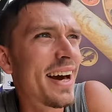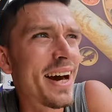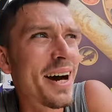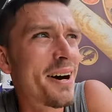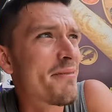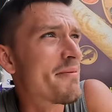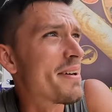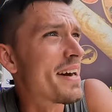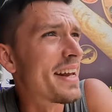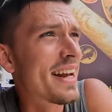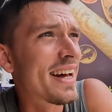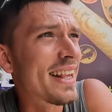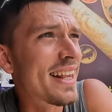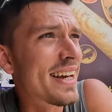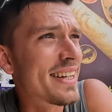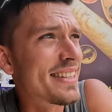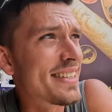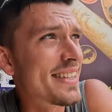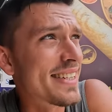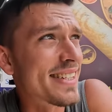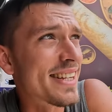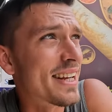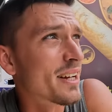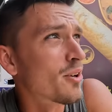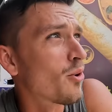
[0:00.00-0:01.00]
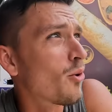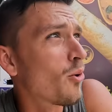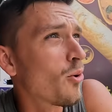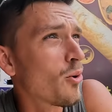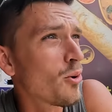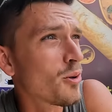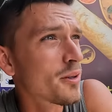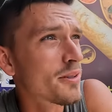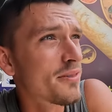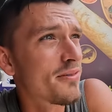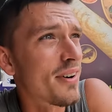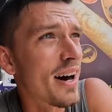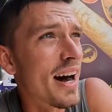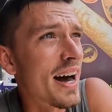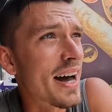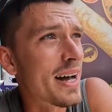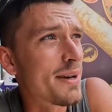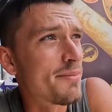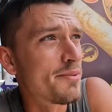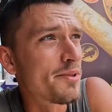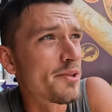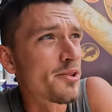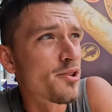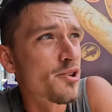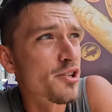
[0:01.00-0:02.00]
Oh man, I like these like old
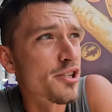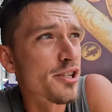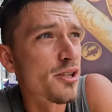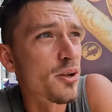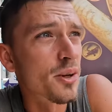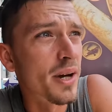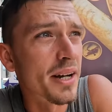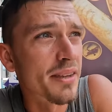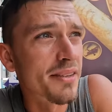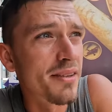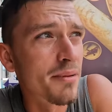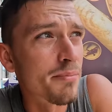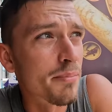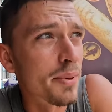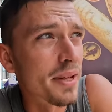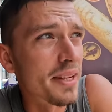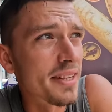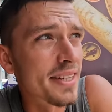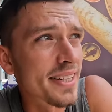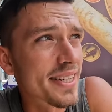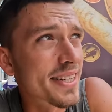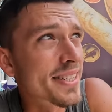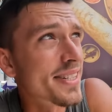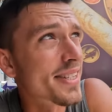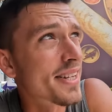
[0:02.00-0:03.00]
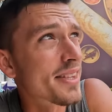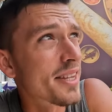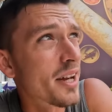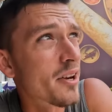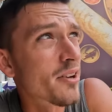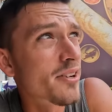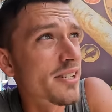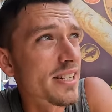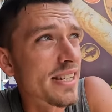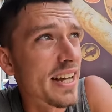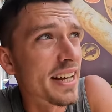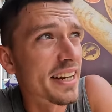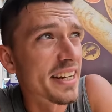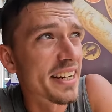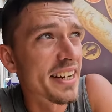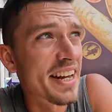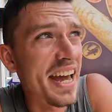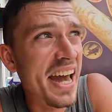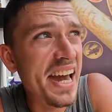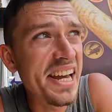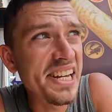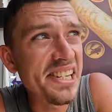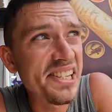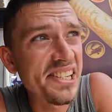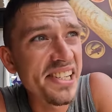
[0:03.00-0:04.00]
vibe. You just look at the buildings and there is like an
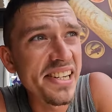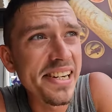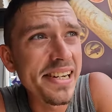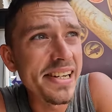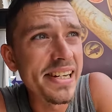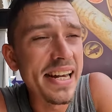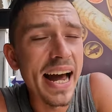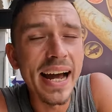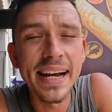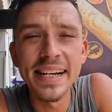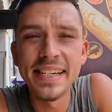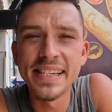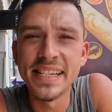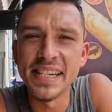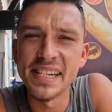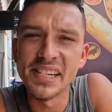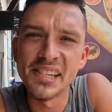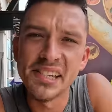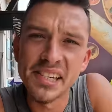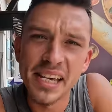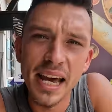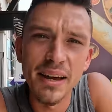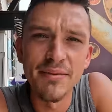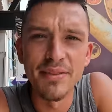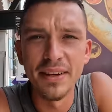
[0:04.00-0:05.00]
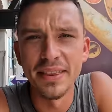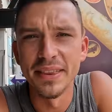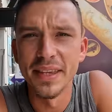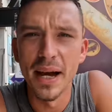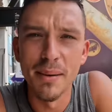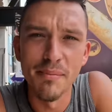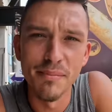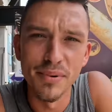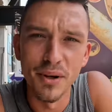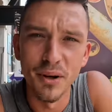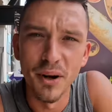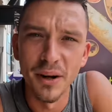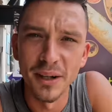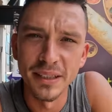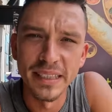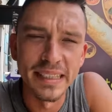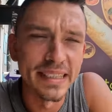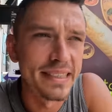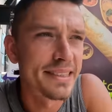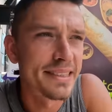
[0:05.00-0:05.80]
1897 number on